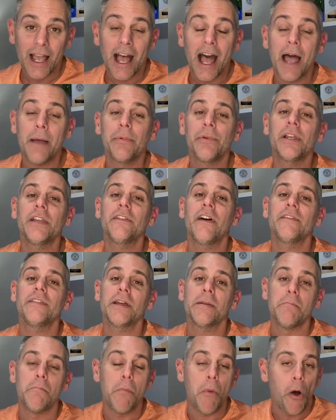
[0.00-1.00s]
I believe I've
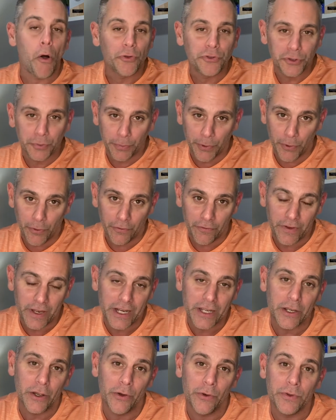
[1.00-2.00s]
done multiple
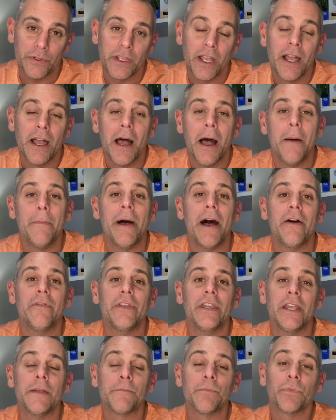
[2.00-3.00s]
videos about
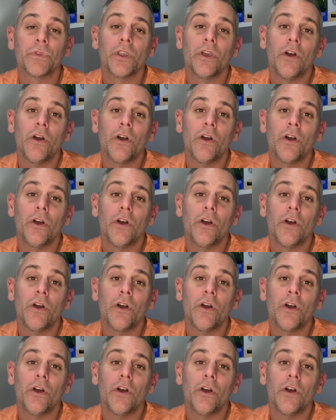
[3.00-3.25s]
the